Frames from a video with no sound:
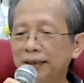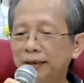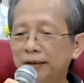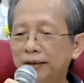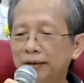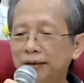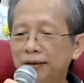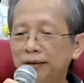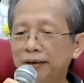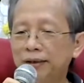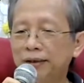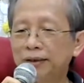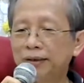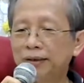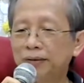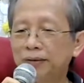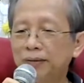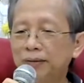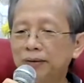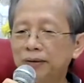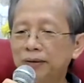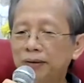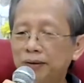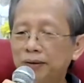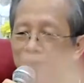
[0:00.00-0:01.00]
All the
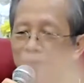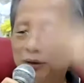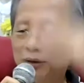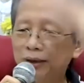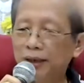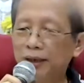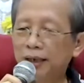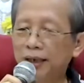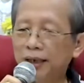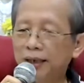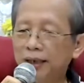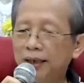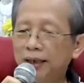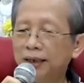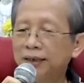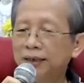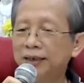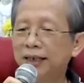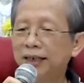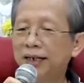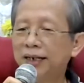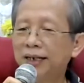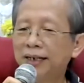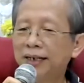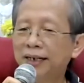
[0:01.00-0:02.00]
so-called jhana,
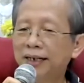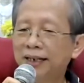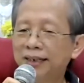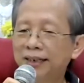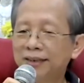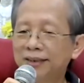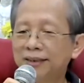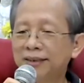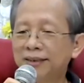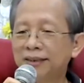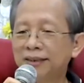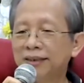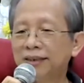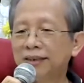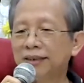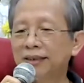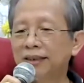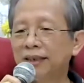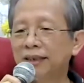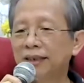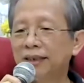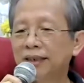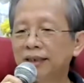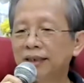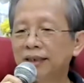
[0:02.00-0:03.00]
jhana, how to say.